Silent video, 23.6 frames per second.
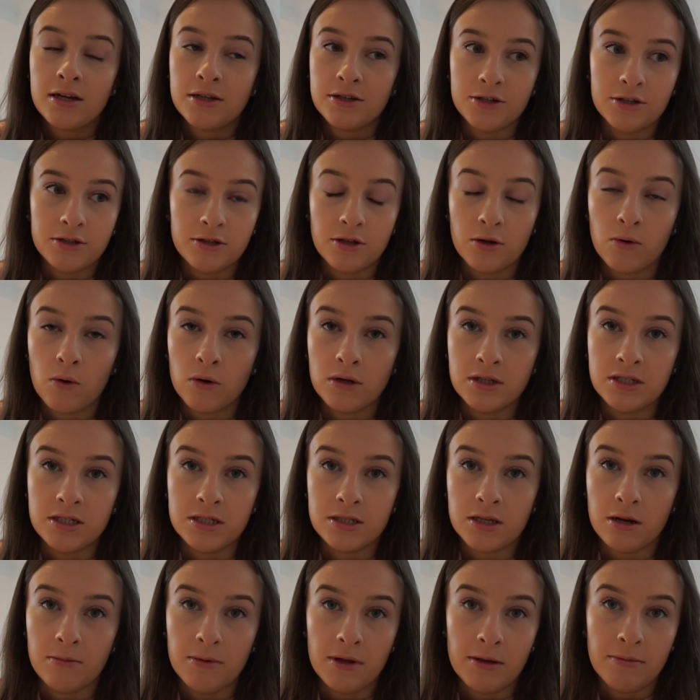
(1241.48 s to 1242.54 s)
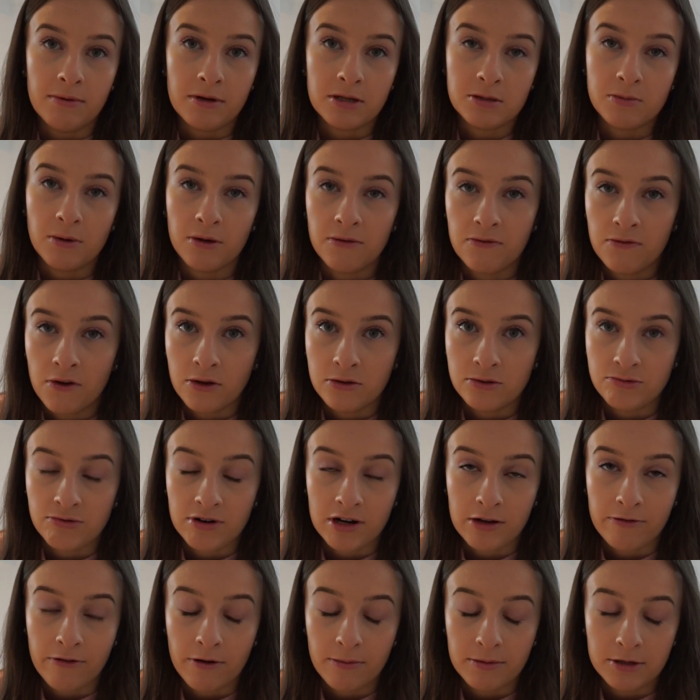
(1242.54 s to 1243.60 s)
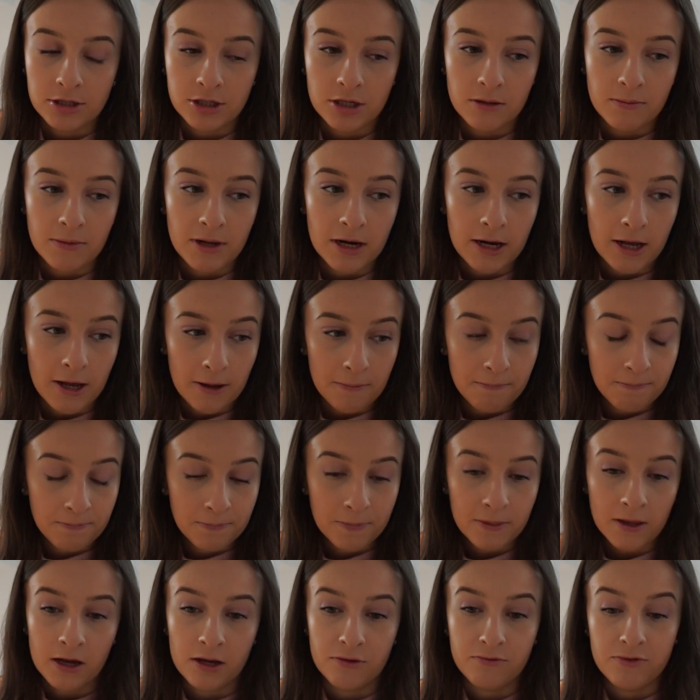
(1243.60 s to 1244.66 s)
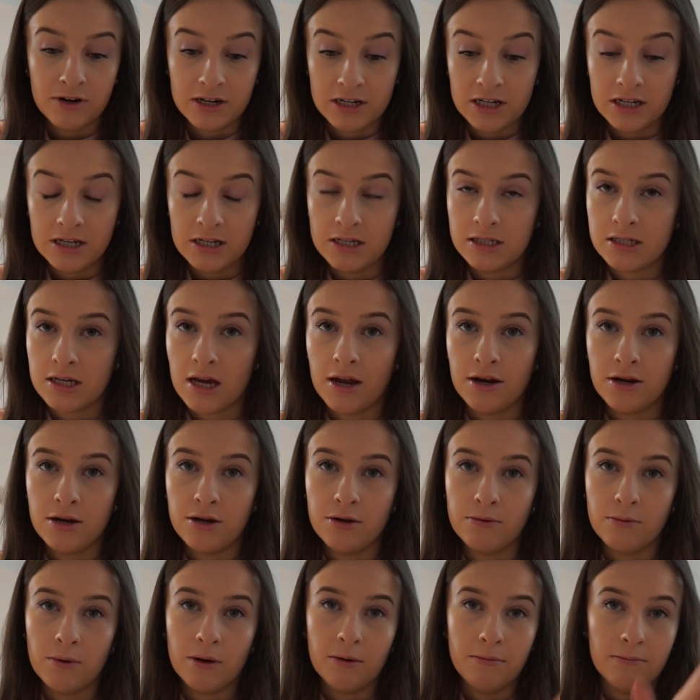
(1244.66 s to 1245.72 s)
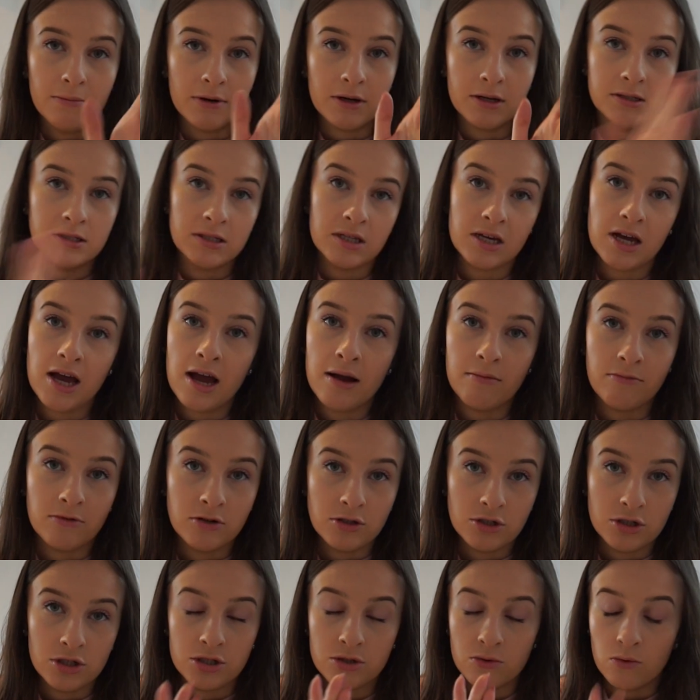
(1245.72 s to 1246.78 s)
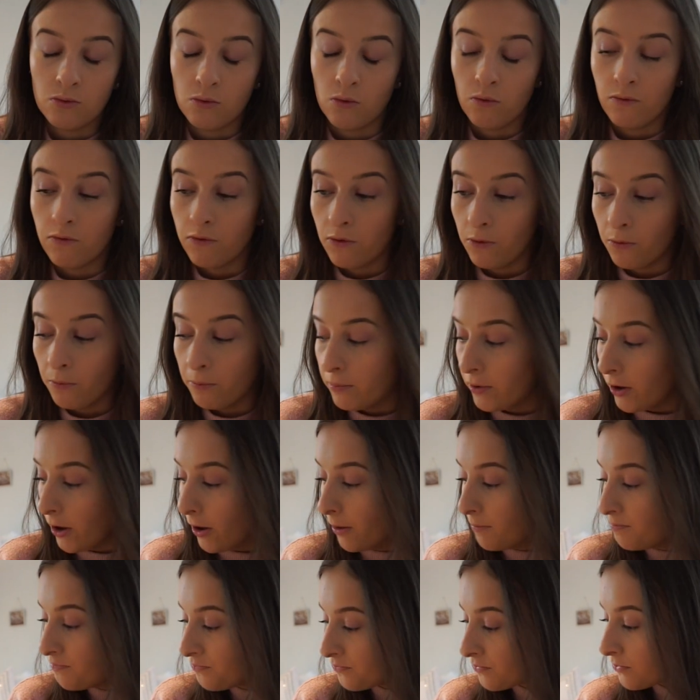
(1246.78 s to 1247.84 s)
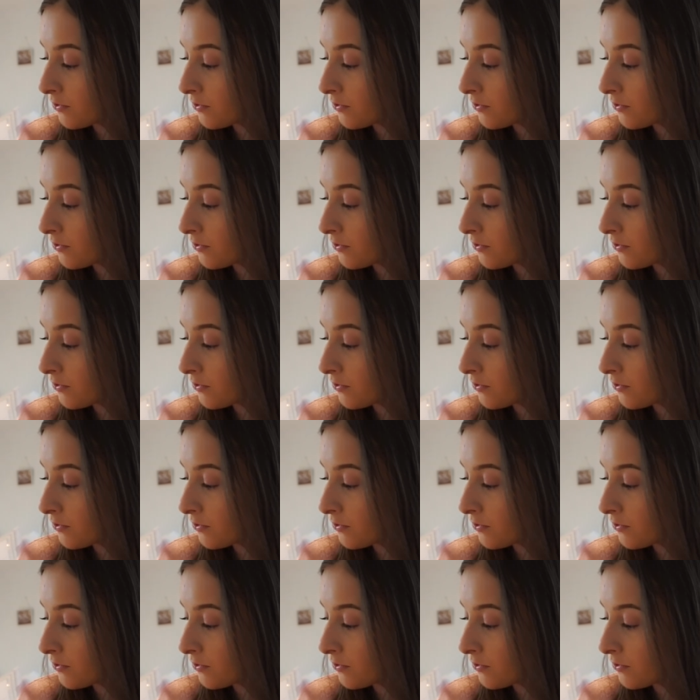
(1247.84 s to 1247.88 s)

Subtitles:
good the quality is going to be because my phone's really rubbish at the minute. I really need to get a new one because the camera is just awful. But